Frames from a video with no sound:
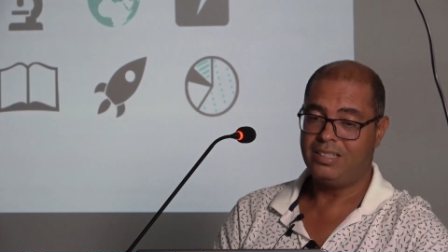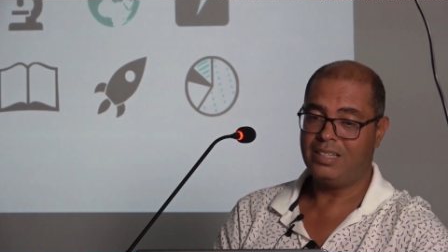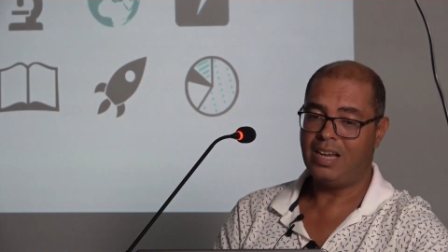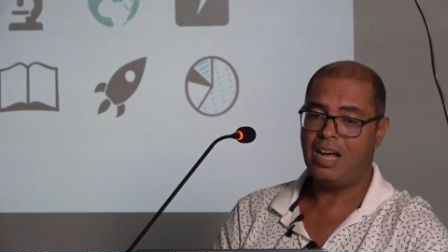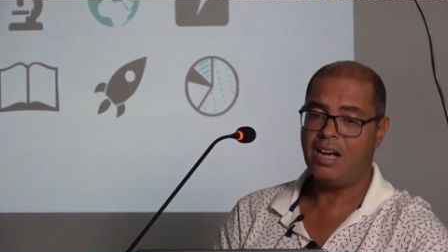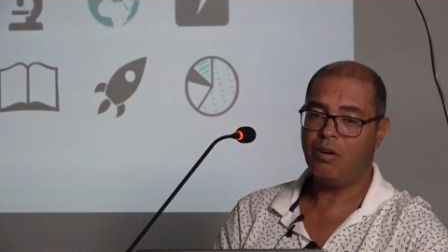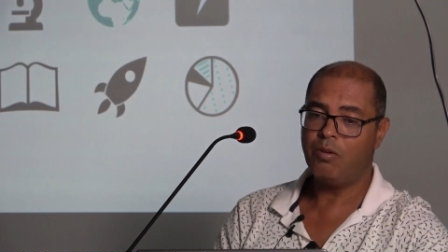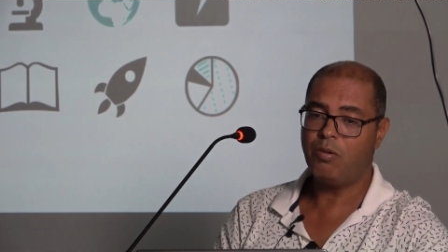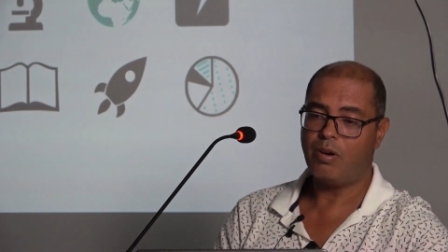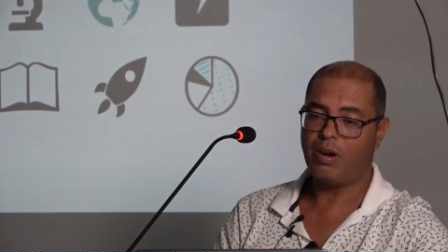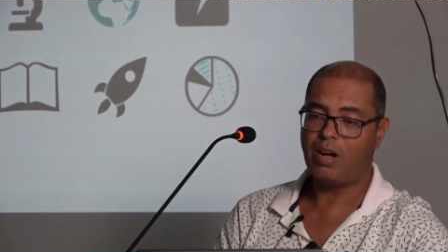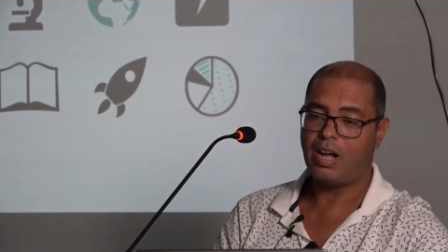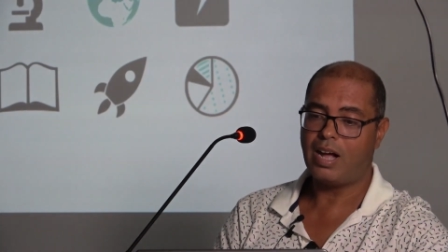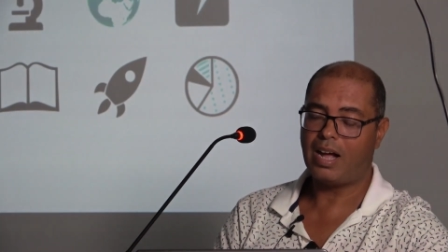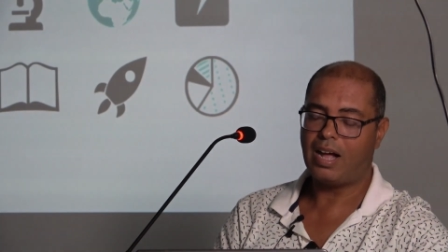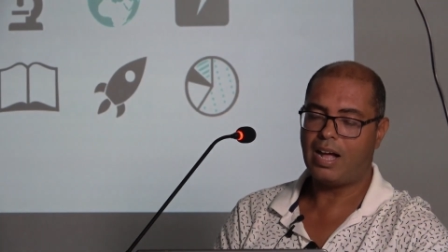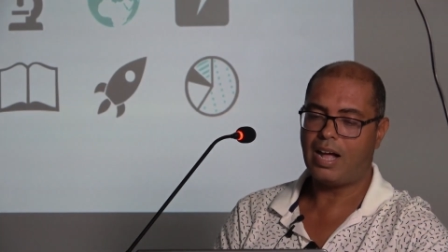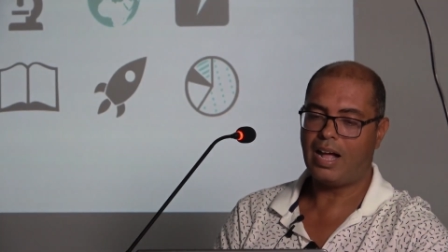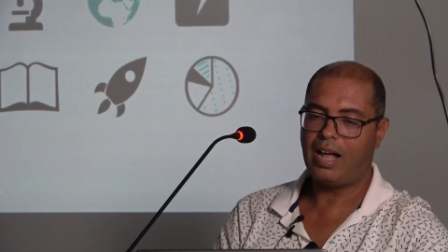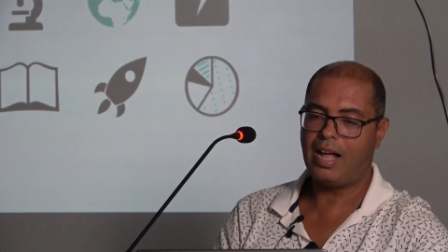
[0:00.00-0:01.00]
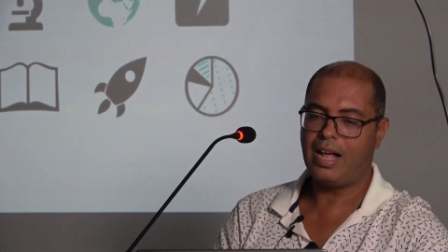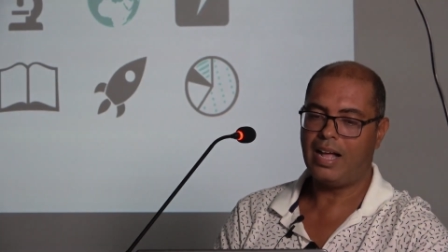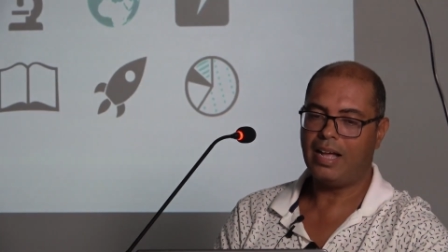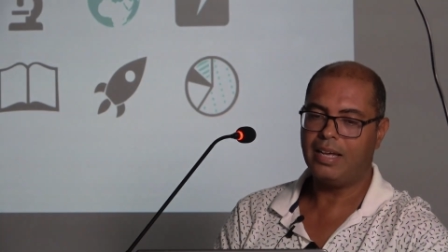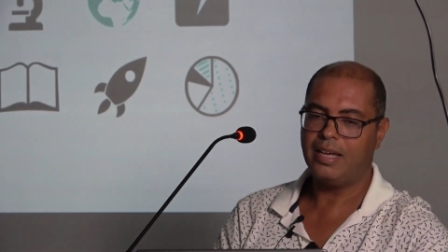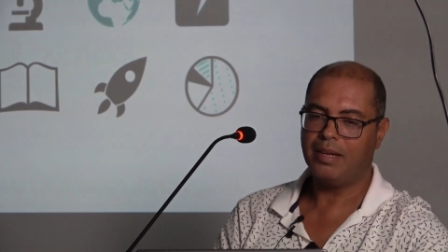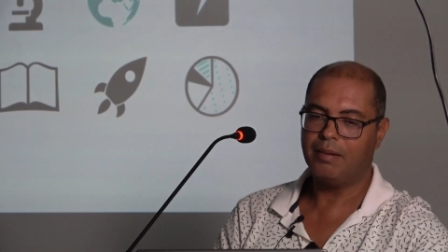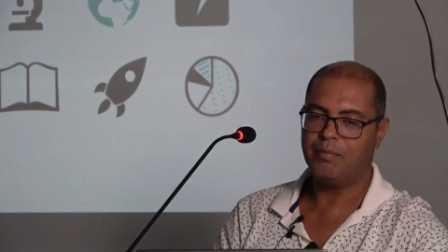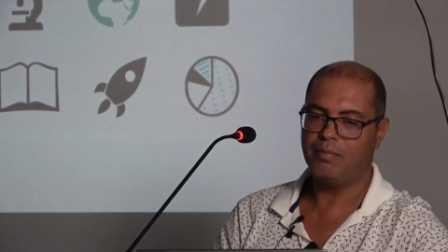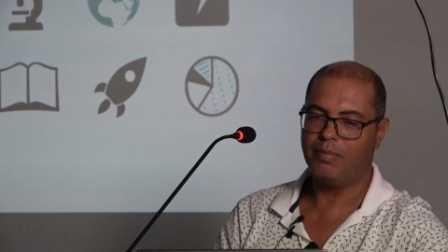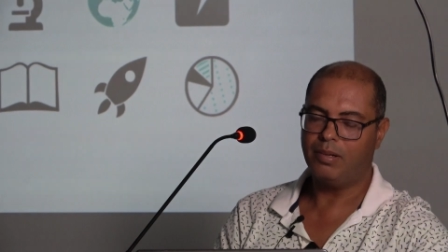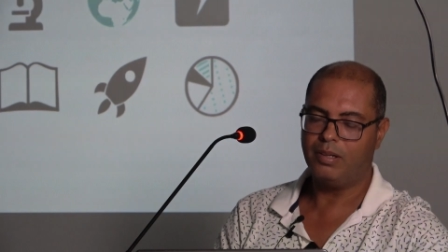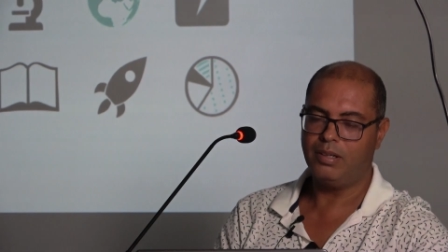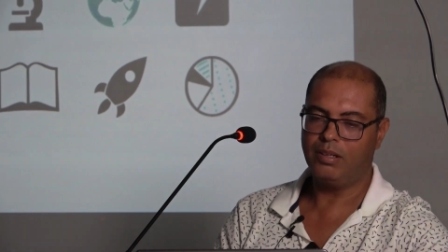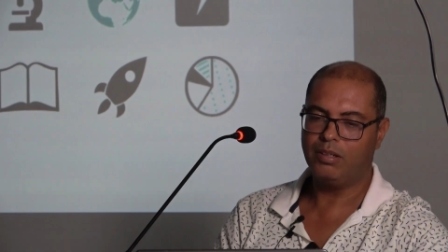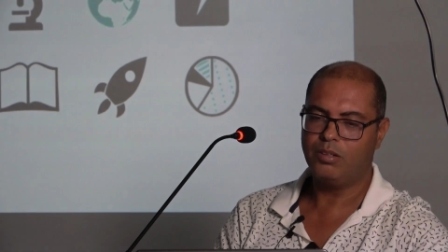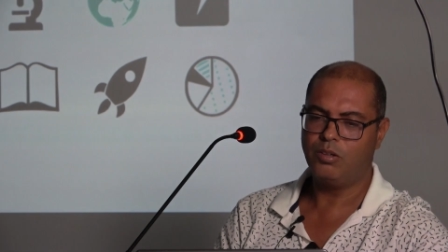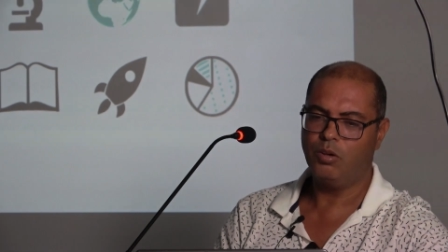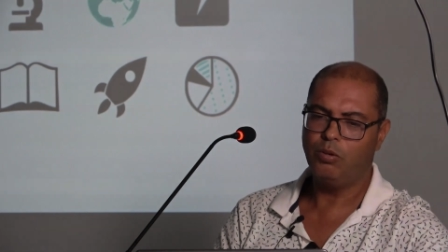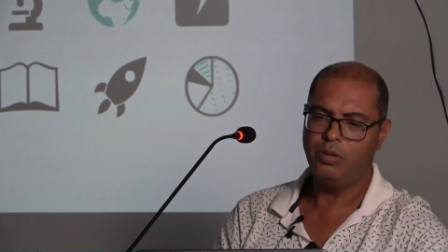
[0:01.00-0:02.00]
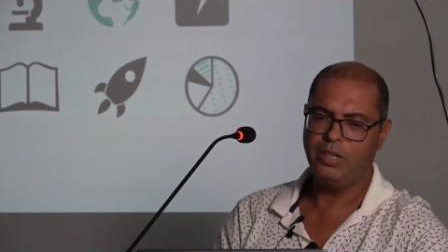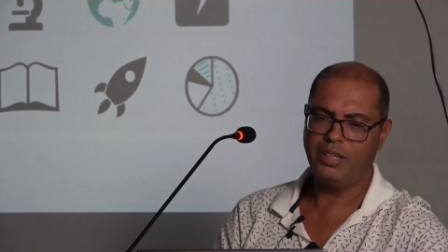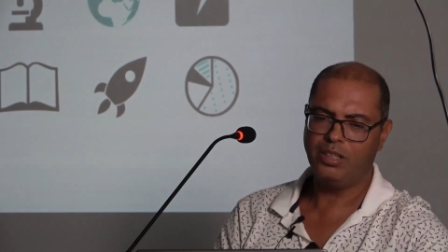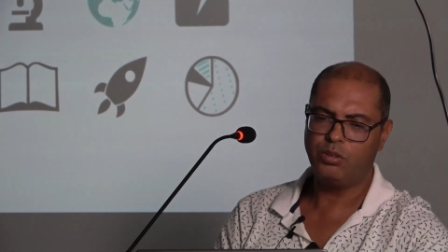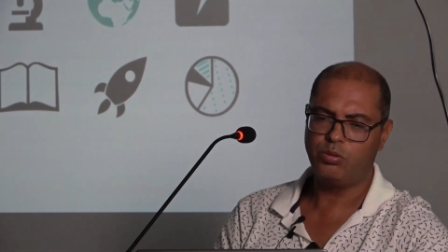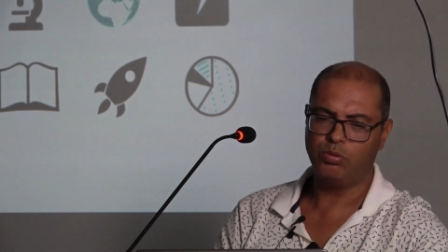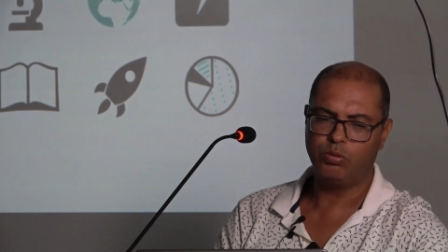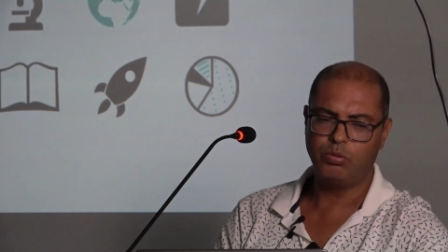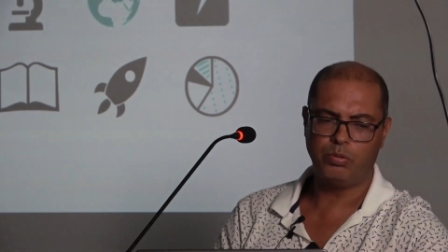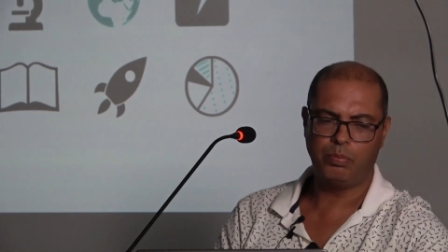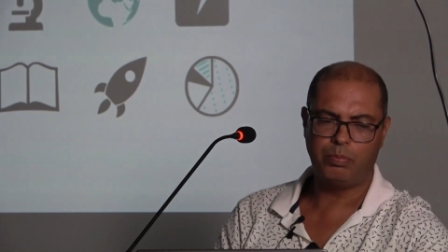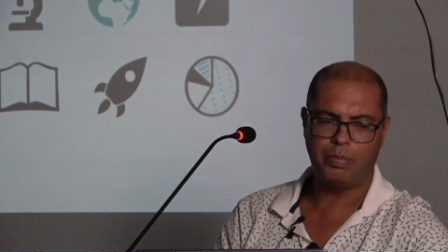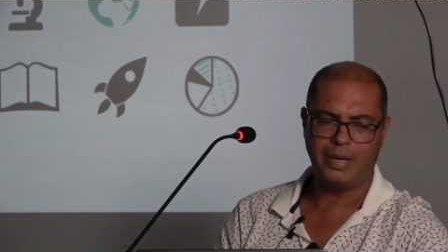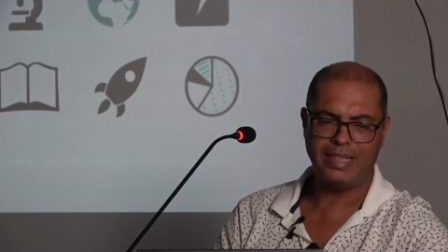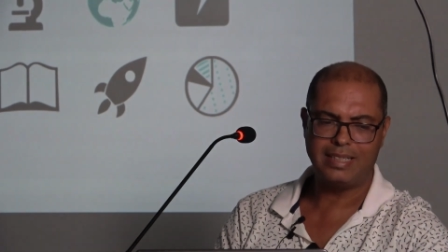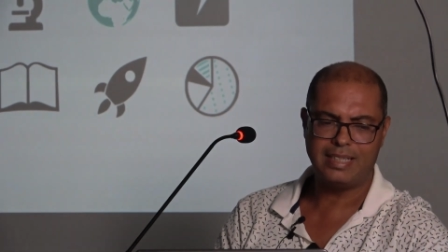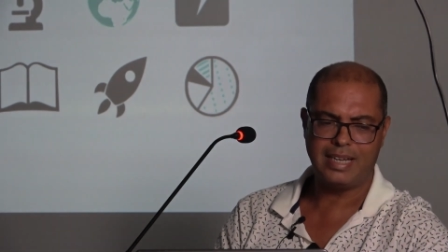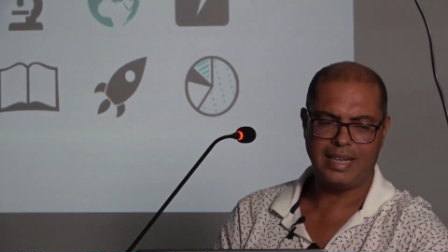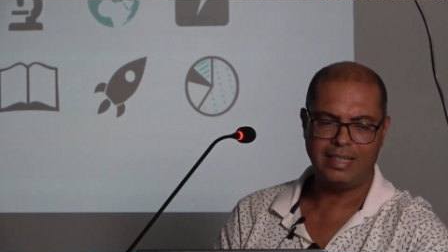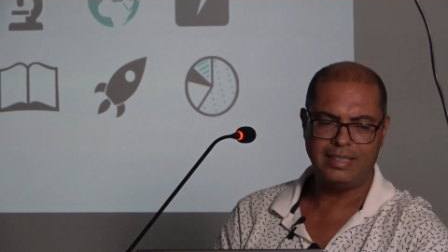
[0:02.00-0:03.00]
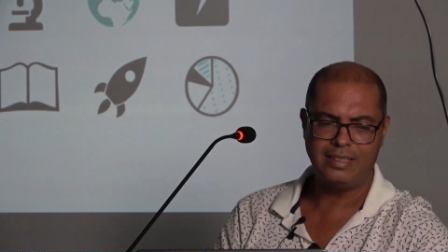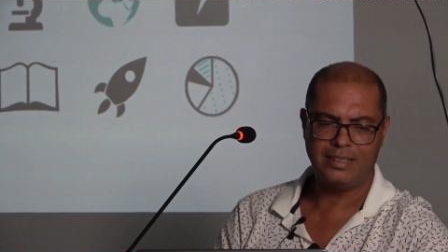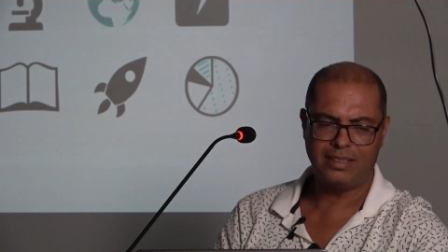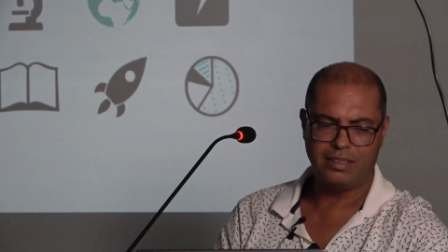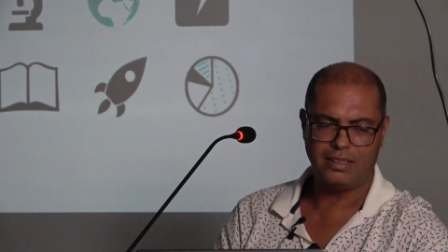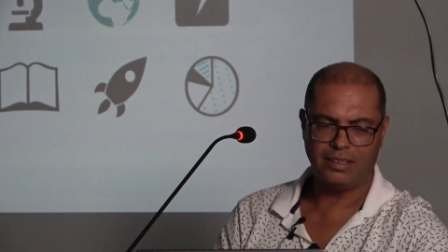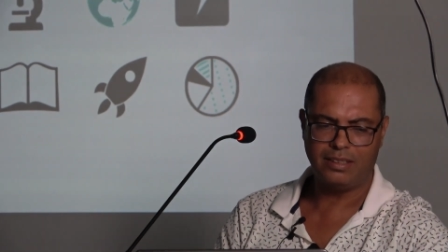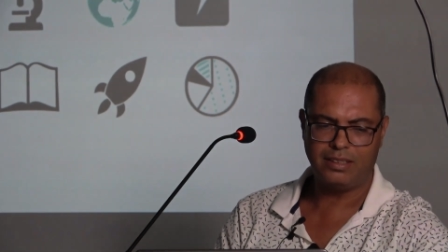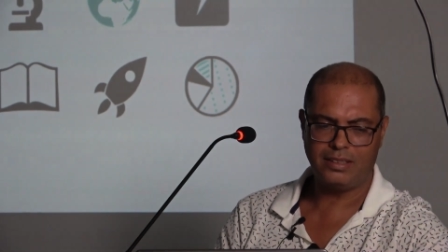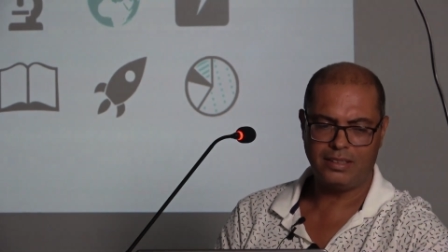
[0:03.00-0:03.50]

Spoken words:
Now I'm going to present